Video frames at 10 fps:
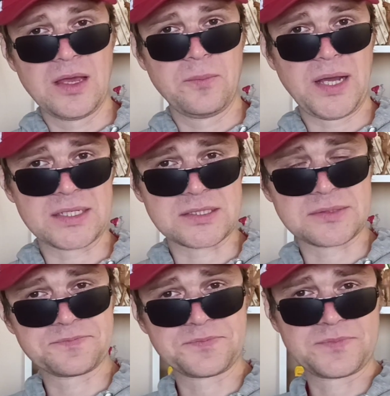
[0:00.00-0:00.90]

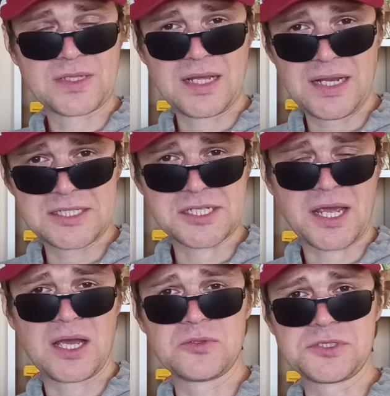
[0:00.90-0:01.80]
But let's
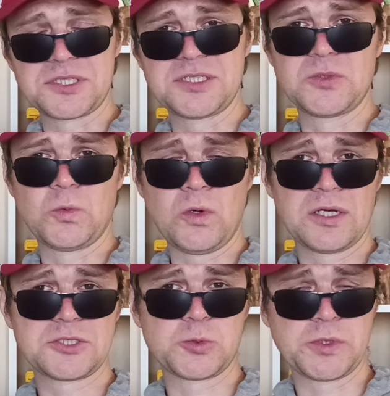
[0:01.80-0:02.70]
counting
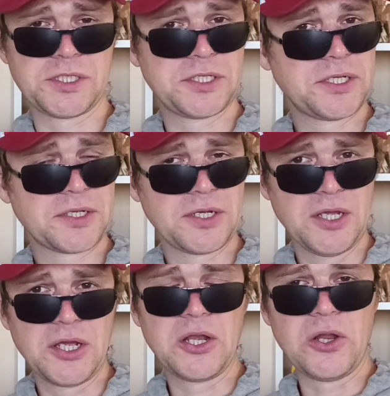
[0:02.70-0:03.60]
what we
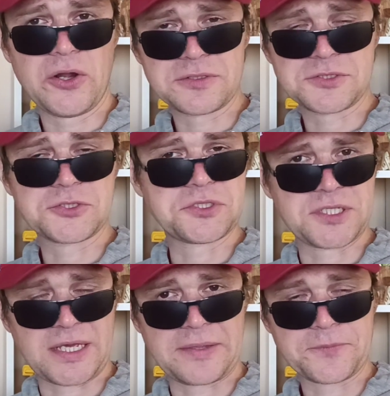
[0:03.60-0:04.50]
learned
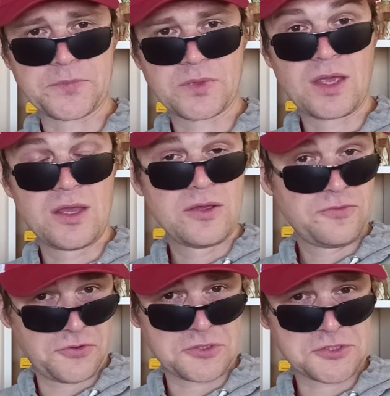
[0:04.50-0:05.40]
today.
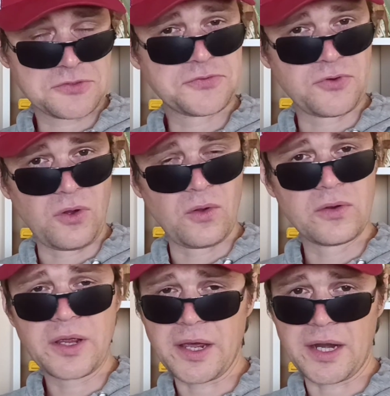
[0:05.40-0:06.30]
First of
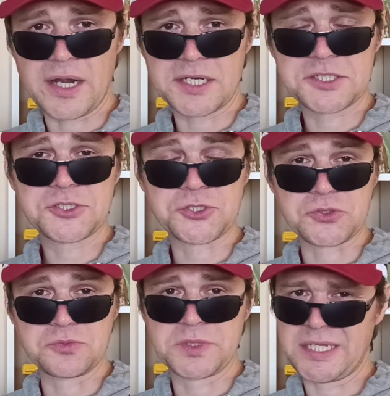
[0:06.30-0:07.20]
all, car
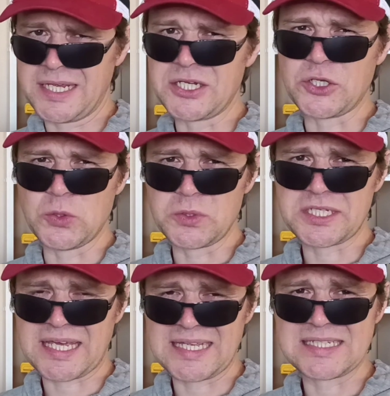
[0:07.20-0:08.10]
should be in
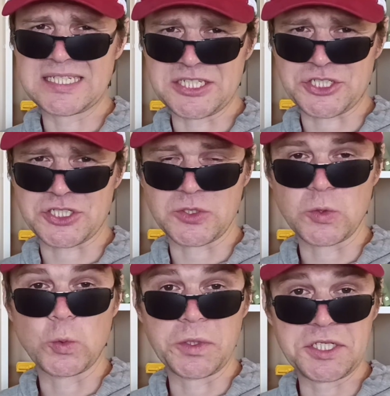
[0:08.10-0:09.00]
good condition.
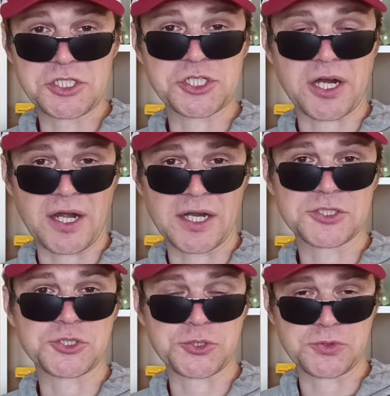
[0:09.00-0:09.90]
Which
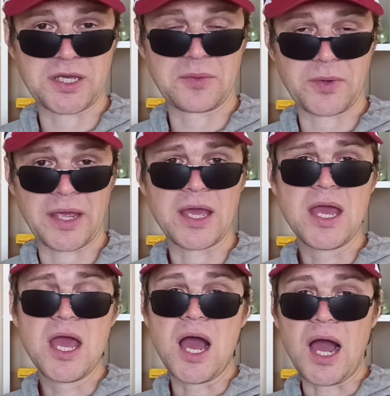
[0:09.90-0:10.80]
car should I buy?
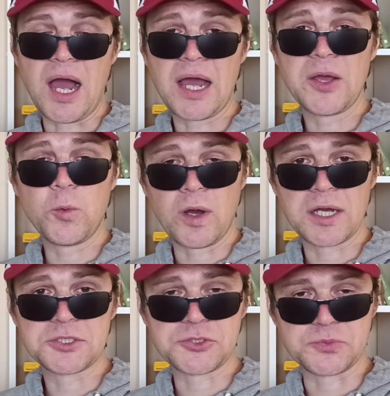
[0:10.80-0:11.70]
I
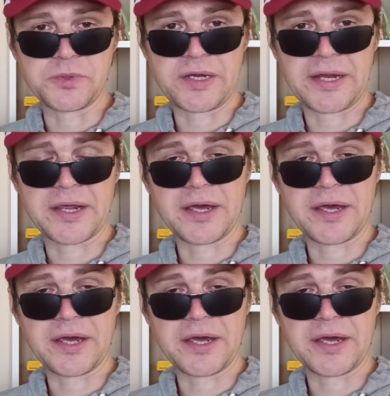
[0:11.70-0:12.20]
want to buy